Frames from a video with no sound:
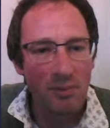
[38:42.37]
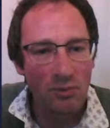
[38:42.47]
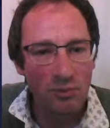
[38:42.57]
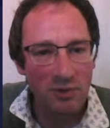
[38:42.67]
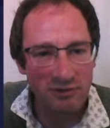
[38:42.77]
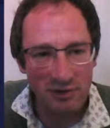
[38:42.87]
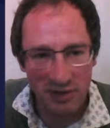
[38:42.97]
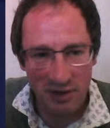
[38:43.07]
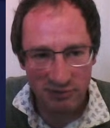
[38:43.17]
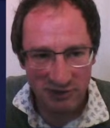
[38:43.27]
We've got
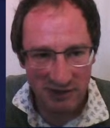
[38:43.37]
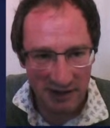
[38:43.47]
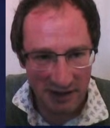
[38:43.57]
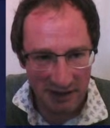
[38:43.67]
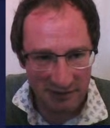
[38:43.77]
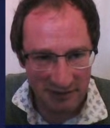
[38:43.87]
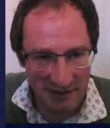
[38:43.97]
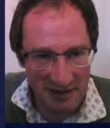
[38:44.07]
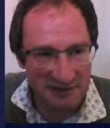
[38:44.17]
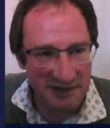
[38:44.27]
the option here to see,
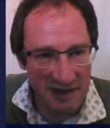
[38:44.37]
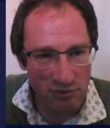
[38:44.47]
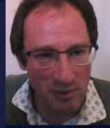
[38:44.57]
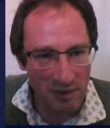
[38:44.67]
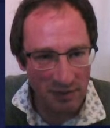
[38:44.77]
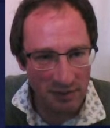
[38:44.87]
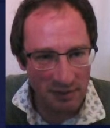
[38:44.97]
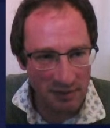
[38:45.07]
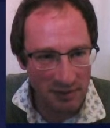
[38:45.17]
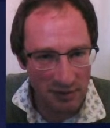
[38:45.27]
let's see everyone
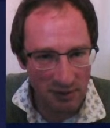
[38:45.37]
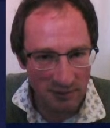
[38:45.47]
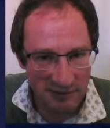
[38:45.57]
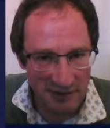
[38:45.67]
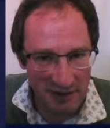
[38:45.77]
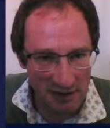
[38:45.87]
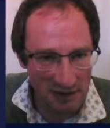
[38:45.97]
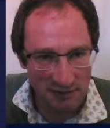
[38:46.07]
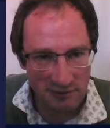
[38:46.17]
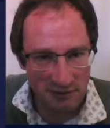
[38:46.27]
that was in
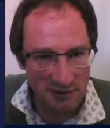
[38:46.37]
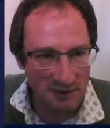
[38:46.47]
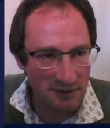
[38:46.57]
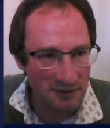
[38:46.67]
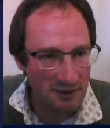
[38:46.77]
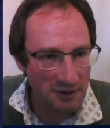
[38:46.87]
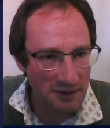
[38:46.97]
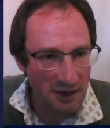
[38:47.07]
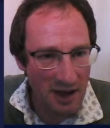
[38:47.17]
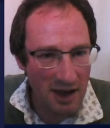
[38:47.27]
England.
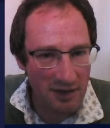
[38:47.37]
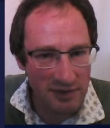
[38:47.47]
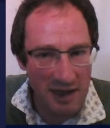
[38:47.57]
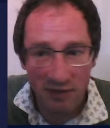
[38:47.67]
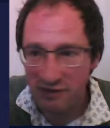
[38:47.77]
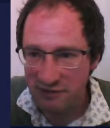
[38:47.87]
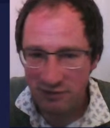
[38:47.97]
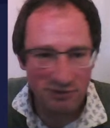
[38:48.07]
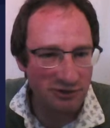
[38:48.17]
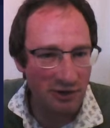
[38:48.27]
And now these are the
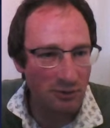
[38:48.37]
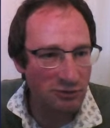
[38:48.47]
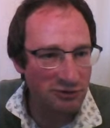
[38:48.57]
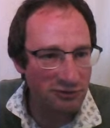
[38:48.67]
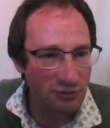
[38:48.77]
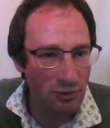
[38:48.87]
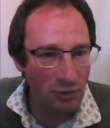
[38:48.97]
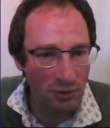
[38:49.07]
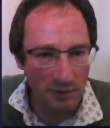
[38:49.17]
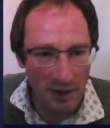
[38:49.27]
results
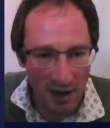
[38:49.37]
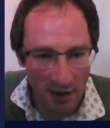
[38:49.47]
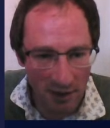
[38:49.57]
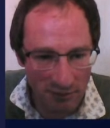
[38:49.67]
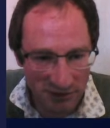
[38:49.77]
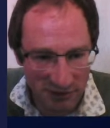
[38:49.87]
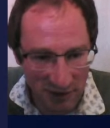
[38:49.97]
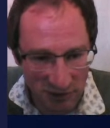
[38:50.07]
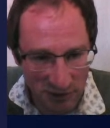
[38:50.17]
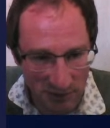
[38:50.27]
for our
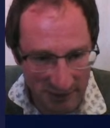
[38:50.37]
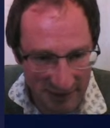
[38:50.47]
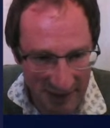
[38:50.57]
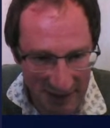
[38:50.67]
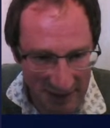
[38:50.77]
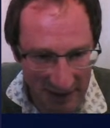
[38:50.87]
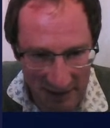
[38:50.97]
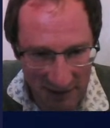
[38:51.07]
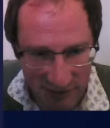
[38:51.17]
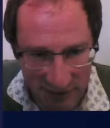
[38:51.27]
researchers who are in
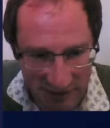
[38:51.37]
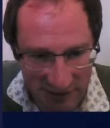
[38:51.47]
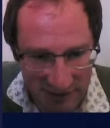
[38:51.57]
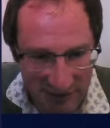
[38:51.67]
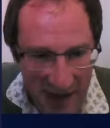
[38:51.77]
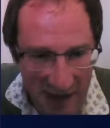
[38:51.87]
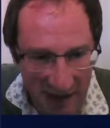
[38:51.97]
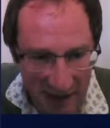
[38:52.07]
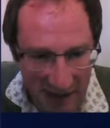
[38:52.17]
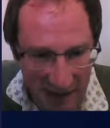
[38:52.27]
England. So this is
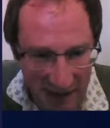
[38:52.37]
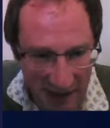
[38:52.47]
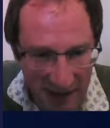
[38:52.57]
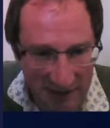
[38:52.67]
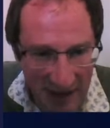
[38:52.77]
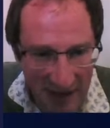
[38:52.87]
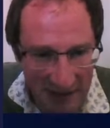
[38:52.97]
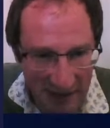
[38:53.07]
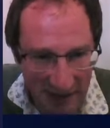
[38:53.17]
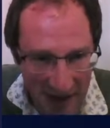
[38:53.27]
Jackie,
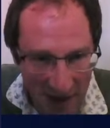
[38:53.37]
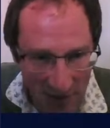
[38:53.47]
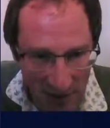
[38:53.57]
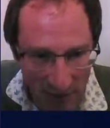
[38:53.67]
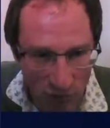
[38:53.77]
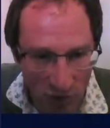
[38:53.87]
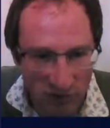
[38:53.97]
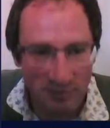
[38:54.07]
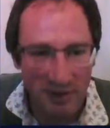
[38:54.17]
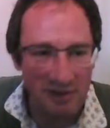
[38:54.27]
Danny, Caroline,
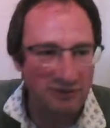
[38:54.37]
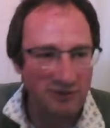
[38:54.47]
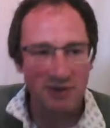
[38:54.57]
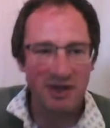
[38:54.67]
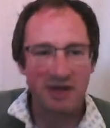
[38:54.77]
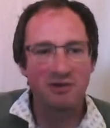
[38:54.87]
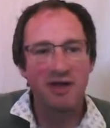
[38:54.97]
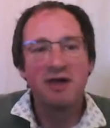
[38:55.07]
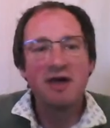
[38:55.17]
Roger by looks of it. Okay, great.